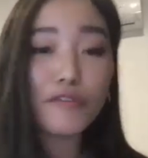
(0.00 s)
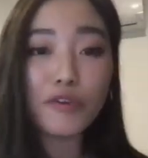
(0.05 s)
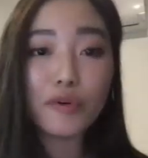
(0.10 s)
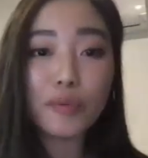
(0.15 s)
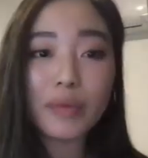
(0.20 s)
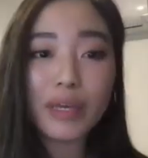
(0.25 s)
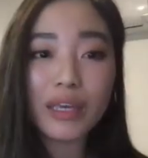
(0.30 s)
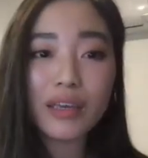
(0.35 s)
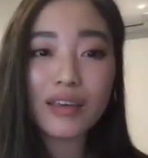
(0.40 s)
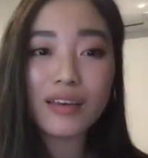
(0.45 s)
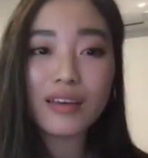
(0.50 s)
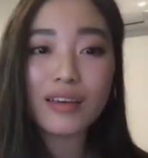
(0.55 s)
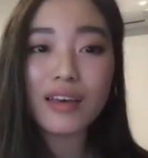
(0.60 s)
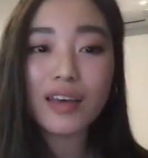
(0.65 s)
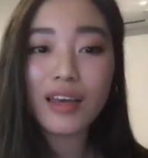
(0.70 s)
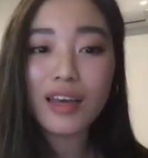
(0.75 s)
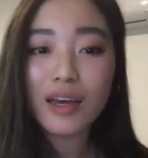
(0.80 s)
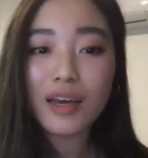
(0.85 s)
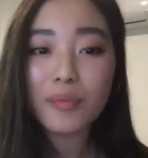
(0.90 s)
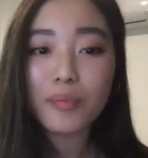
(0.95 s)
filming
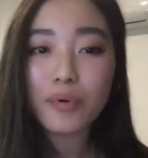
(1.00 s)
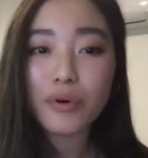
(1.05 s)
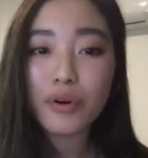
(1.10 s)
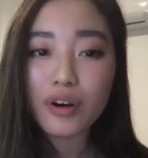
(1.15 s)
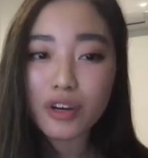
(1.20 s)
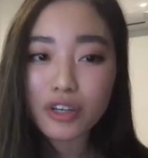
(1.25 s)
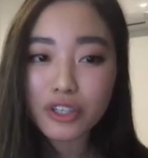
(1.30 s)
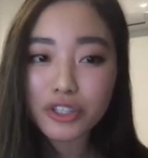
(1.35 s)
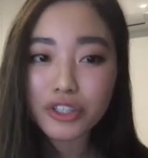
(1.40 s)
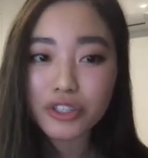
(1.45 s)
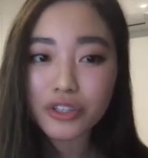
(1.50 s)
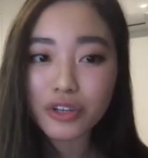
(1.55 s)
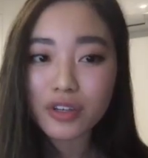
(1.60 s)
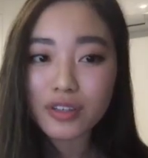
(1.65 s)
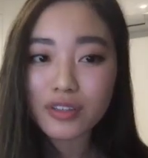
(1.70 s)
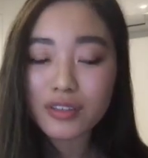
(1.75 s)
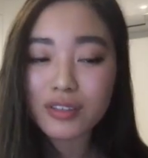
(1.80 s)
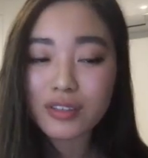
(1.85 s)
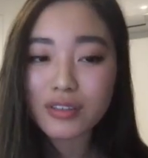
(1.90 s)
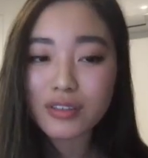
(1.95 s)
product
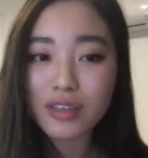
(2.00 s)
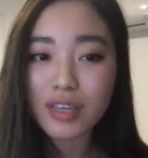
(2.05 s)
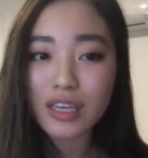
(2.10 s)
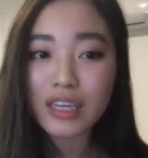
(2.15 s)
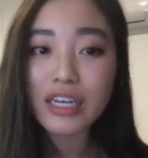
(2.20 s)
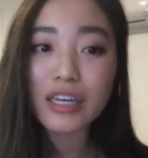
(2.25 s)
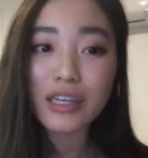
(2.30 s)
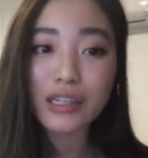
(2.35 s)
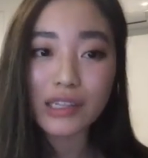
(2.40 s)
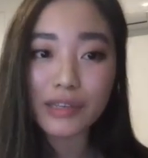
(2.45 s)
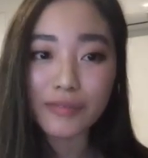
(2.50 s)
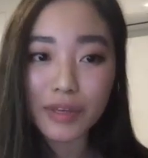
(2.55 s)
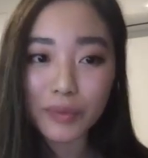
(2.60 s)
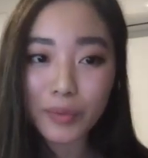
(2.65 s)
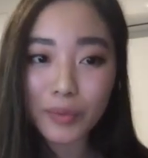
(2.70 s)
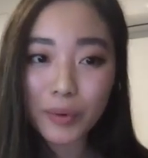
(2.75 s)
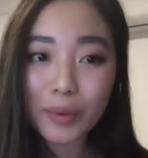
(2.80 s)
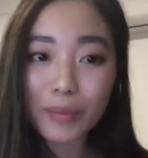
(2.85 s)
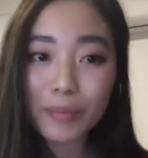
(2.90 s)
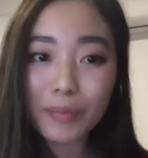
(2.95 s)
shots in her living
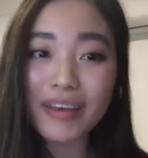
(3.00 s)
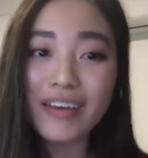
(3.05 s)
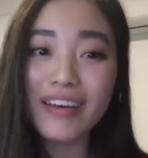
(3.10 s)
room.